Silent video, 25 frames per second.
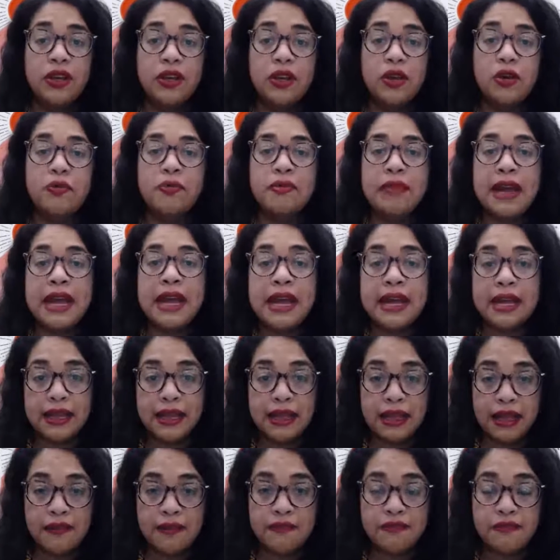you make
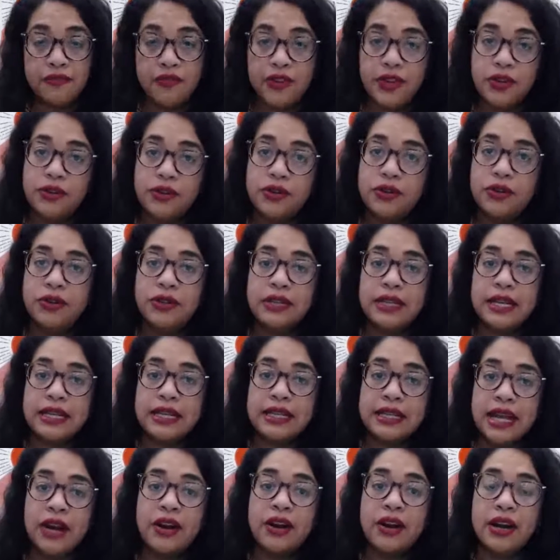them feel like
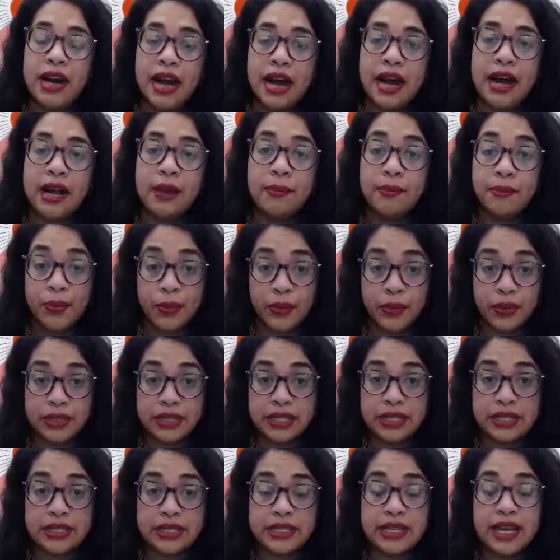they are not
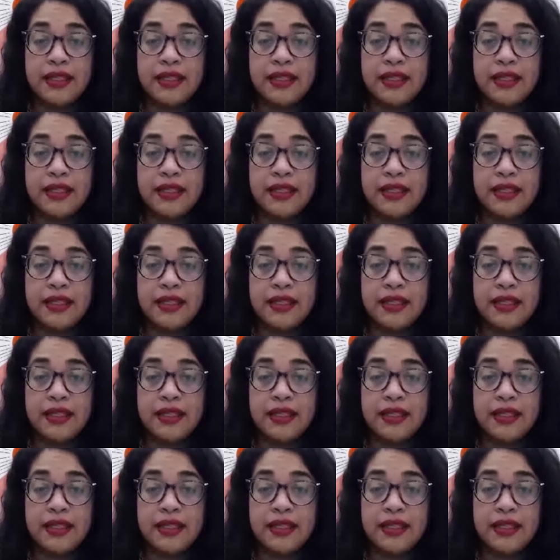important